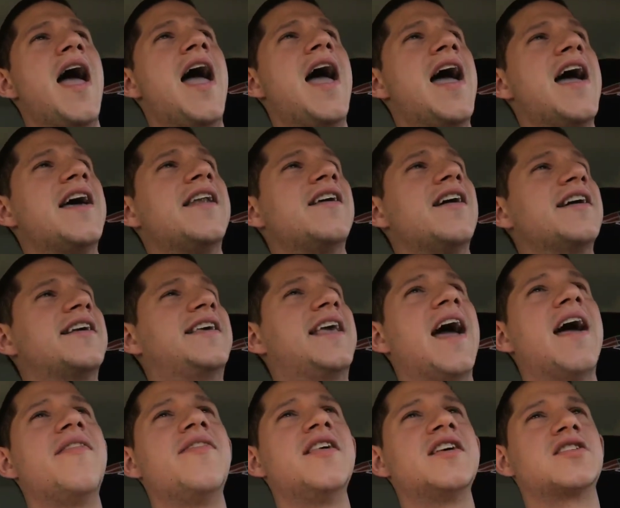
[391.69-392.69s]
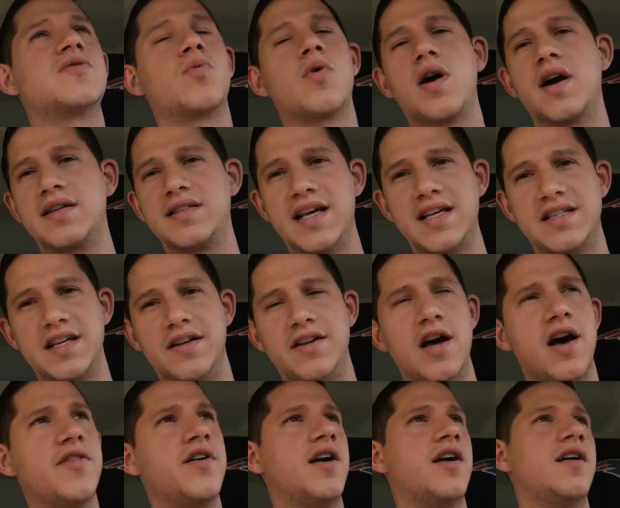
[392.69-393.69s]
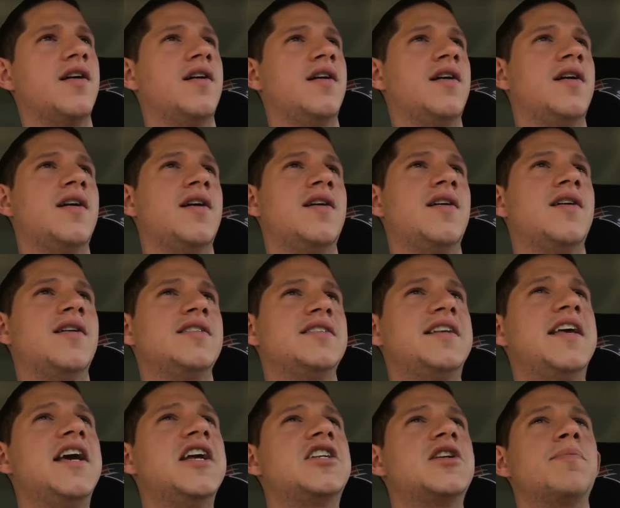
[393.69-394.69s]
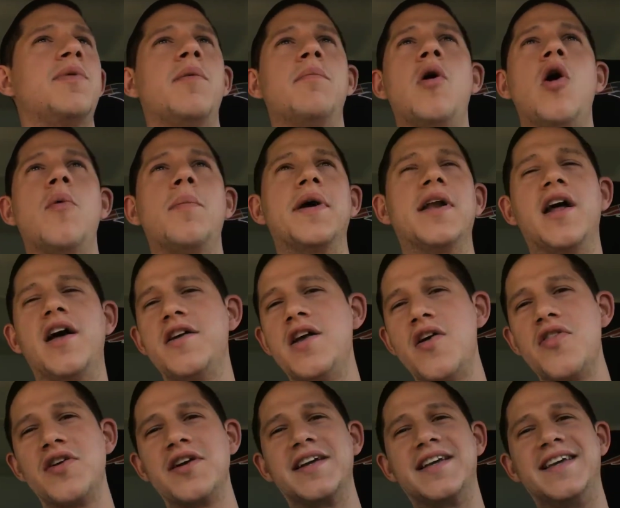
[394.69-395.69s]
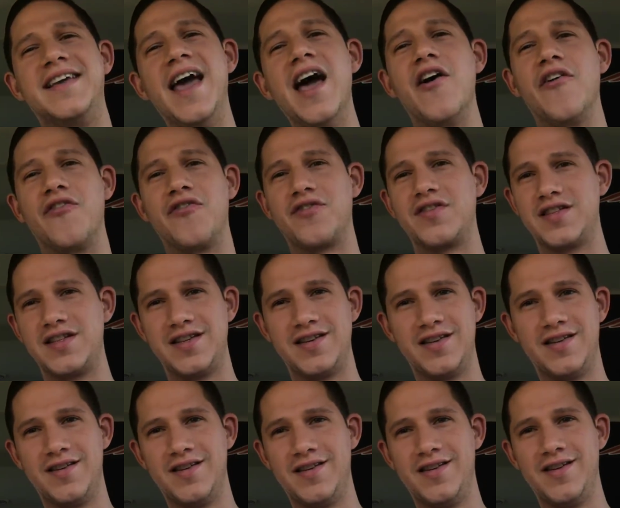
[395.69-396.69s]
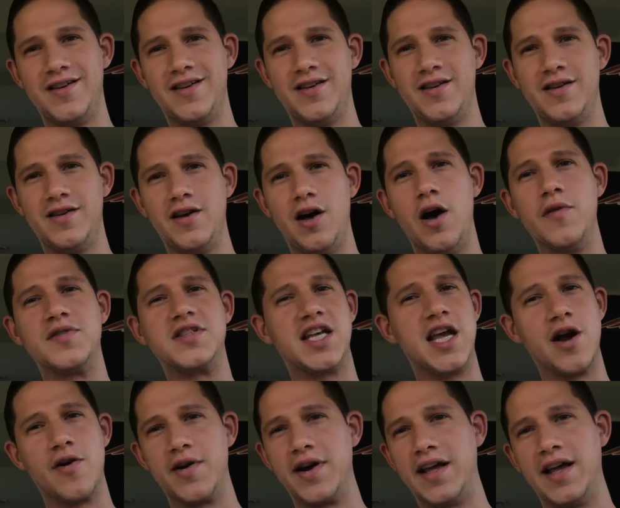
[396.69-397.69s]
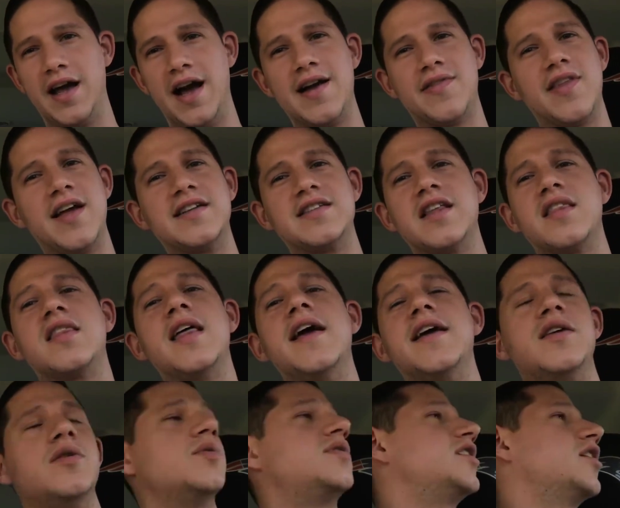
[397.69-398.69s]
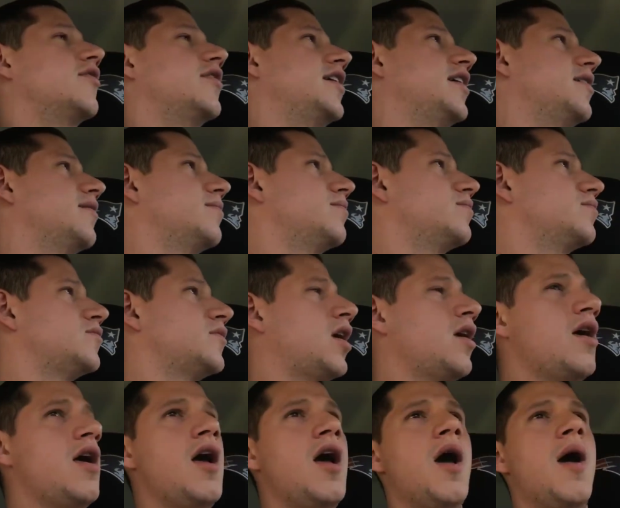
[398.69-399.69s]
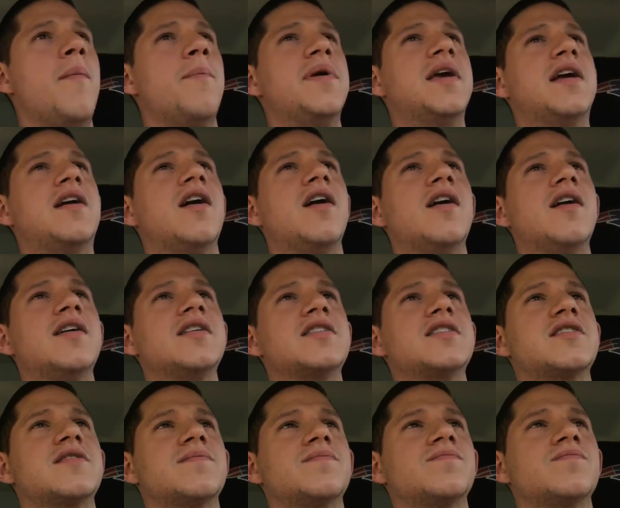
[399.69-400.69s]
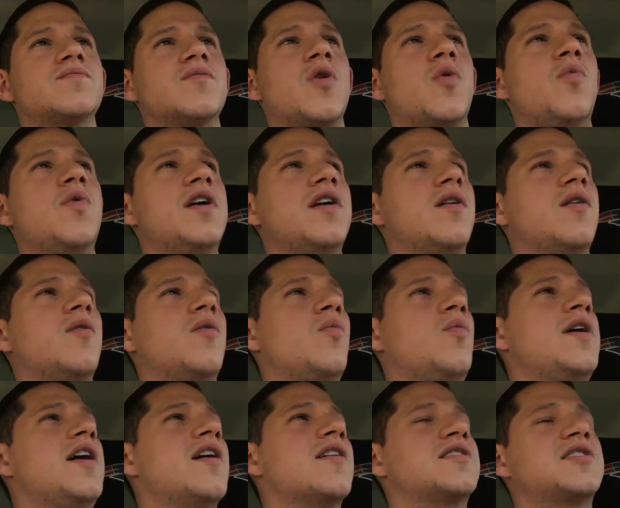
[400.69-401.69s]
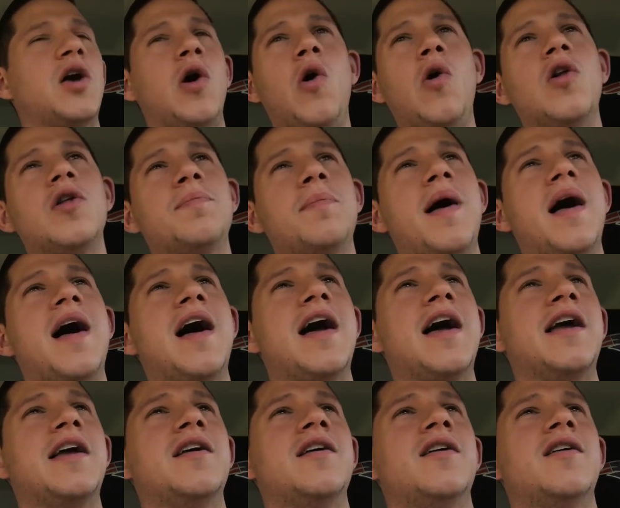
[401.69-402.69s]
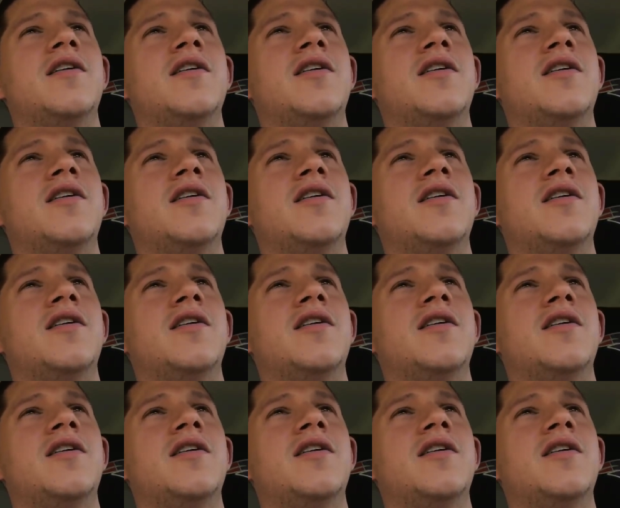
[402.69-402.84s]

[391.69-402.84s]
And again, this works as another teachable moment, another gift of tyranny. I'd like to thank you, tyranny. Because we are told by